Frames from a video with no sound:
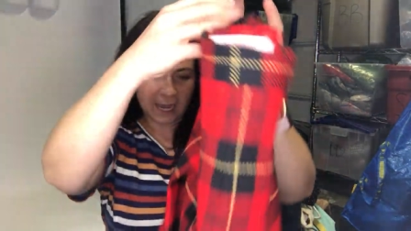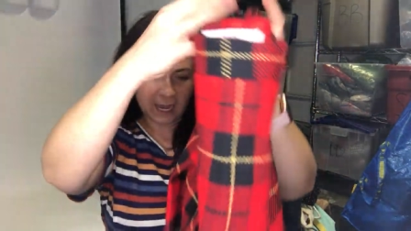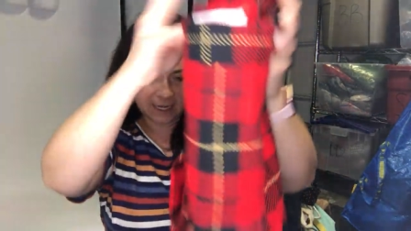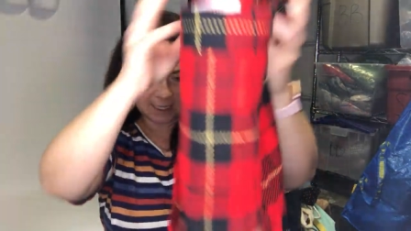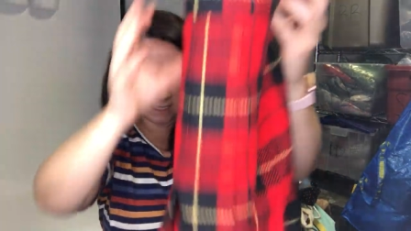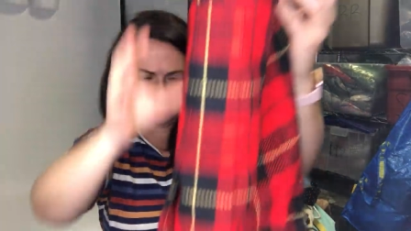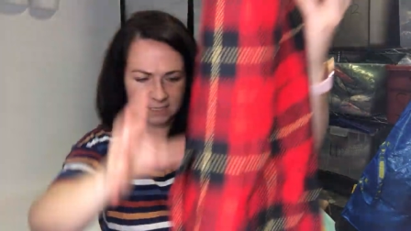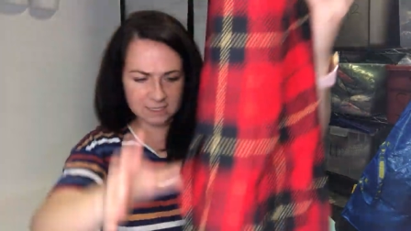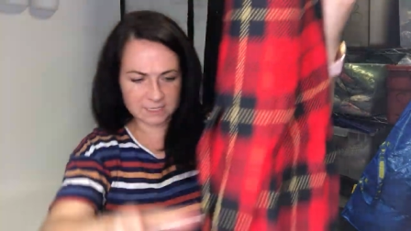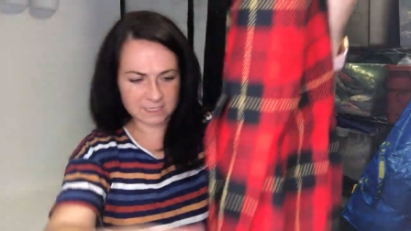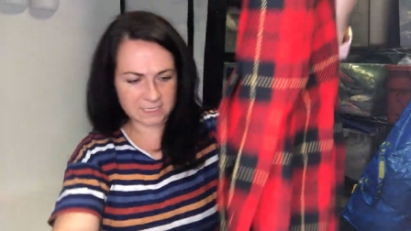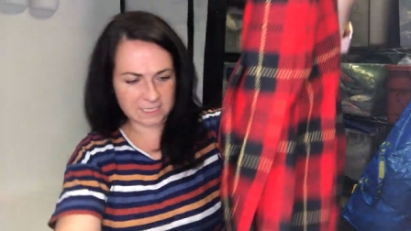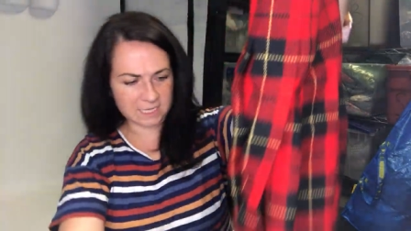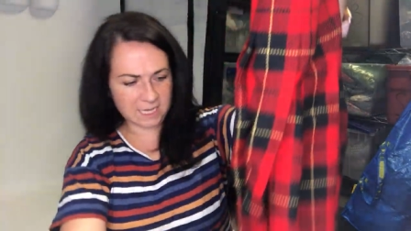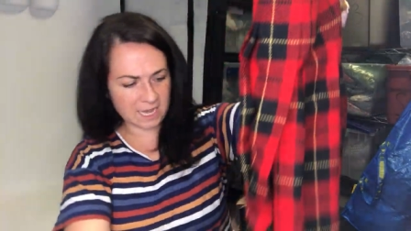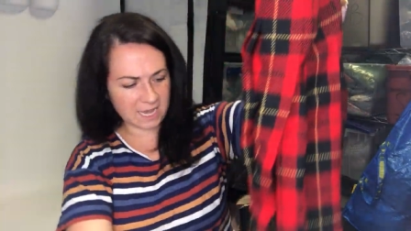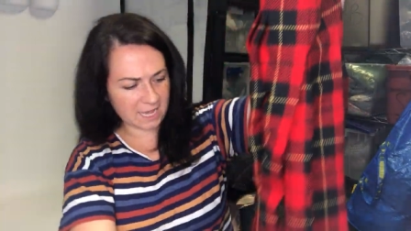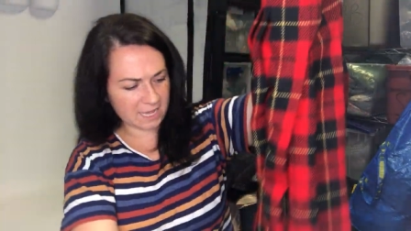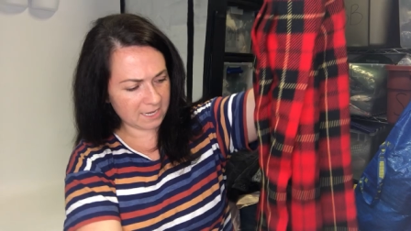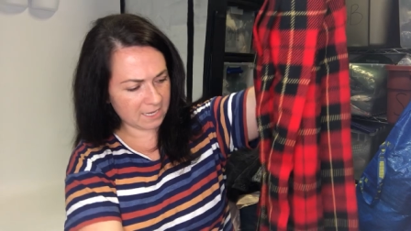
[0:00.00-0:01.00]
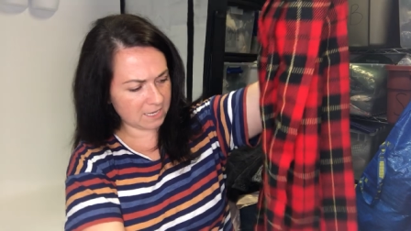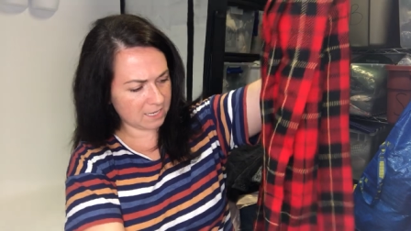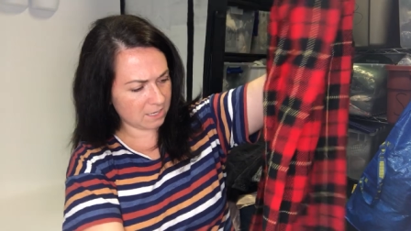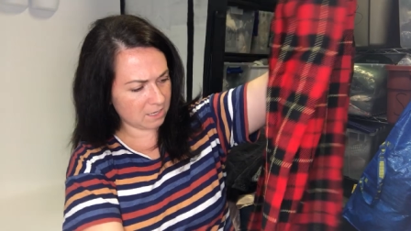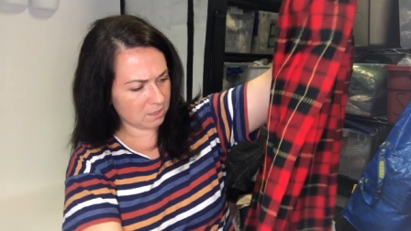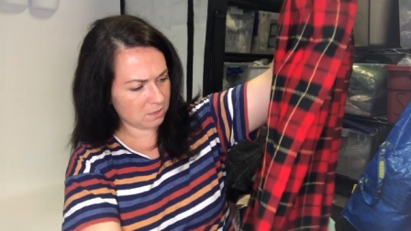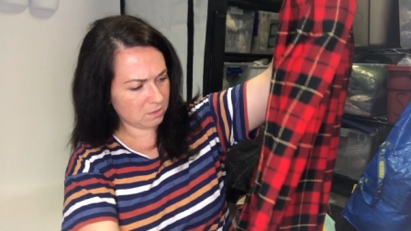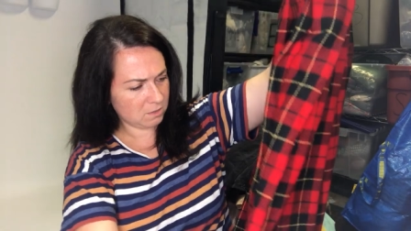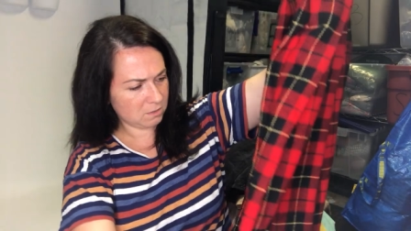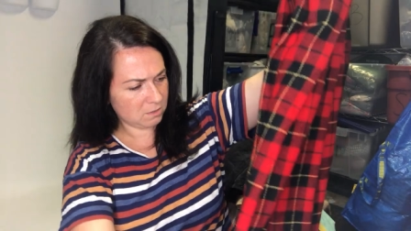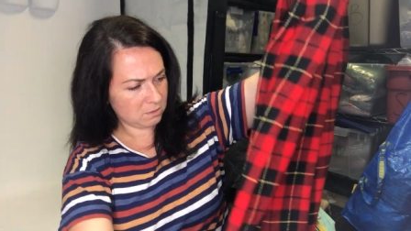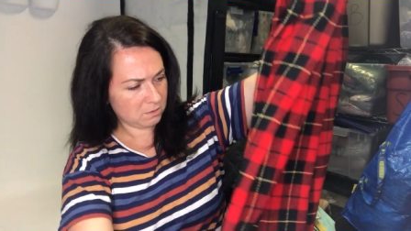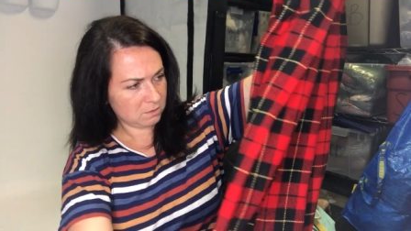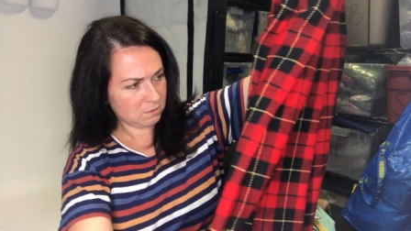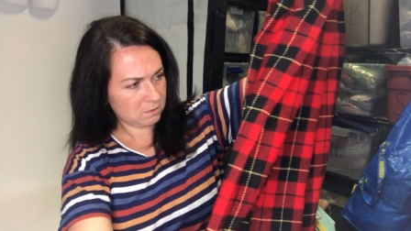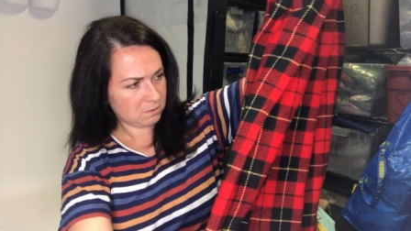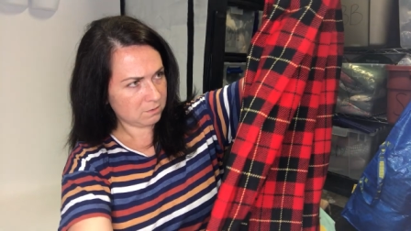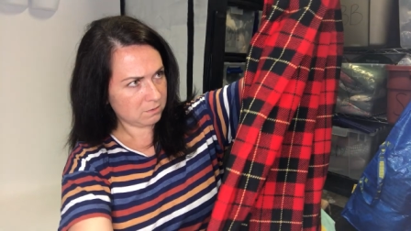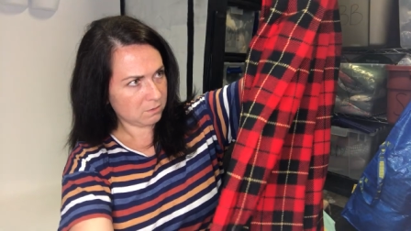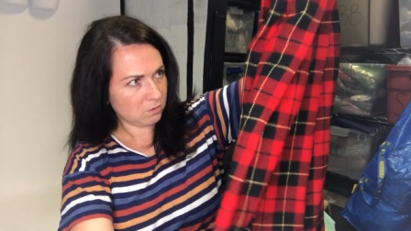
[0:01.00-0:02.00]
I didn't see any
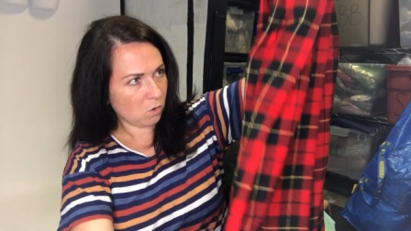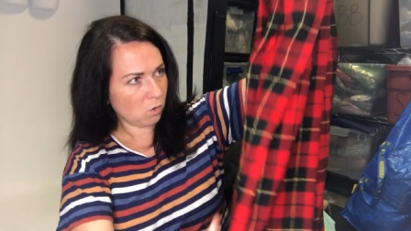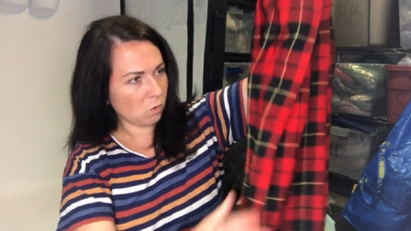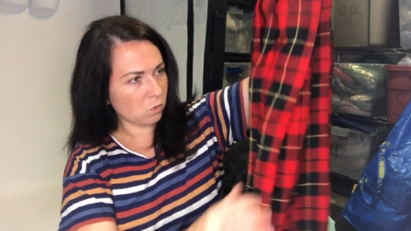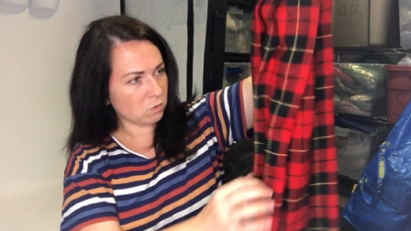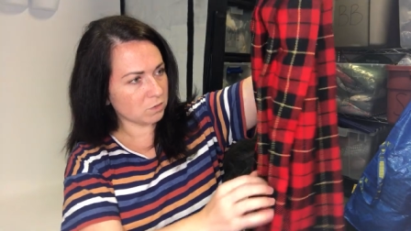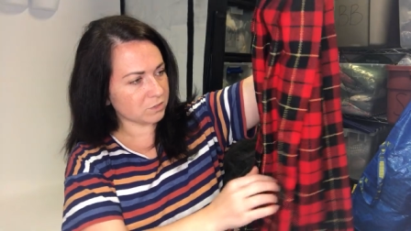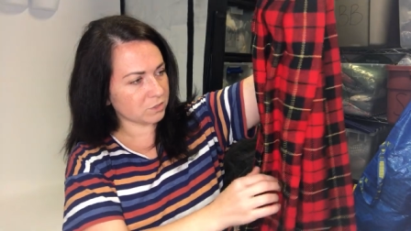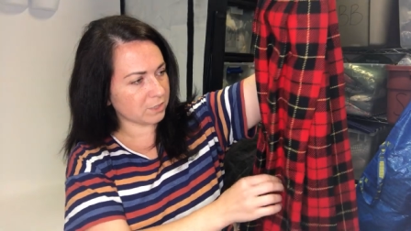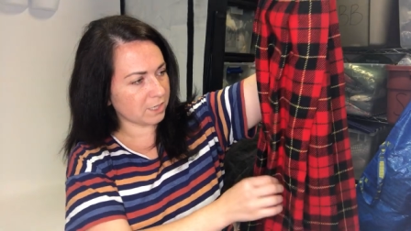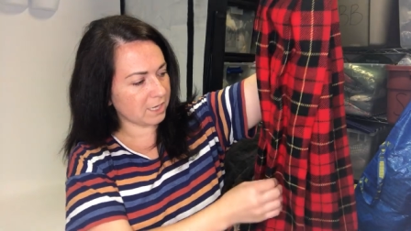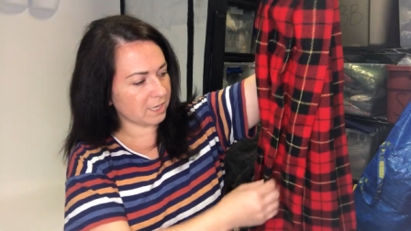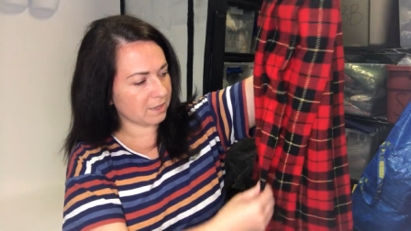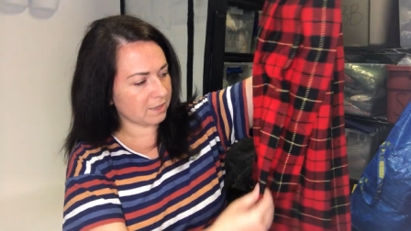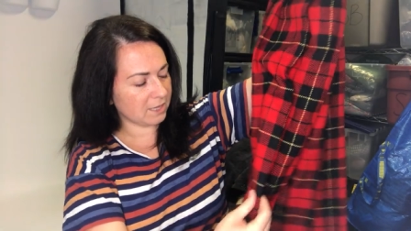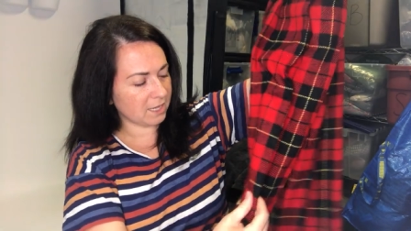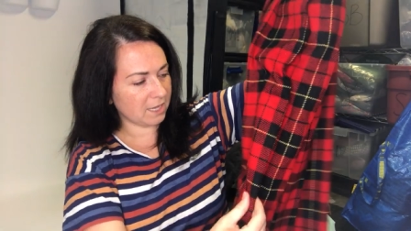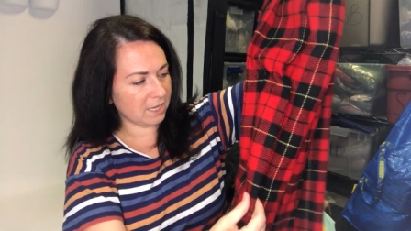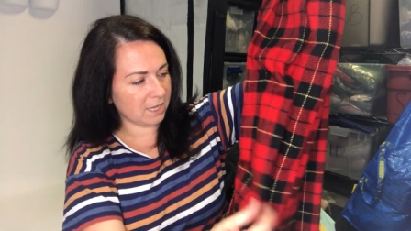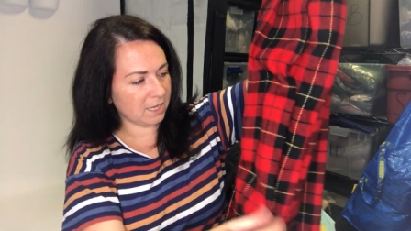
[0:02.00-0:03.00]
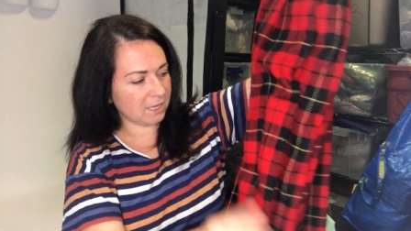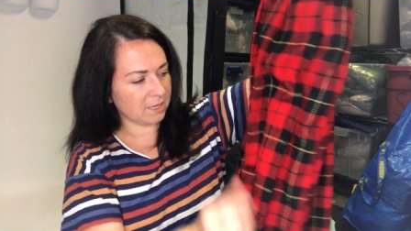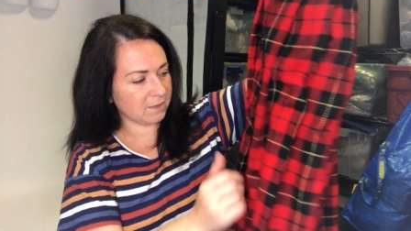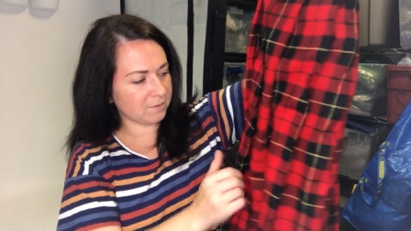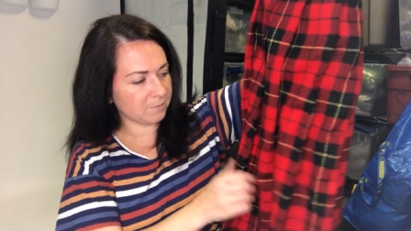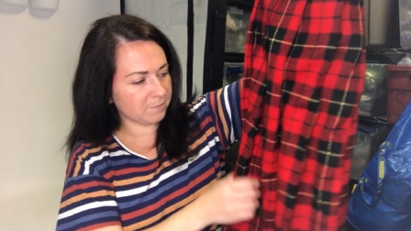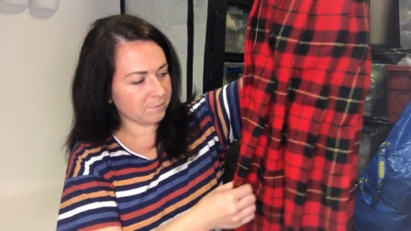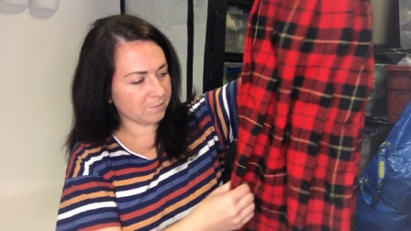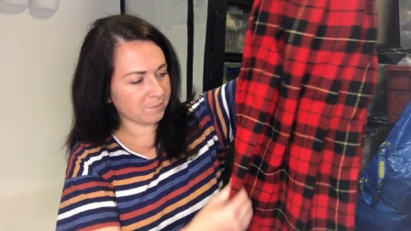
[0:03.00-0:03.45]
holes or anything.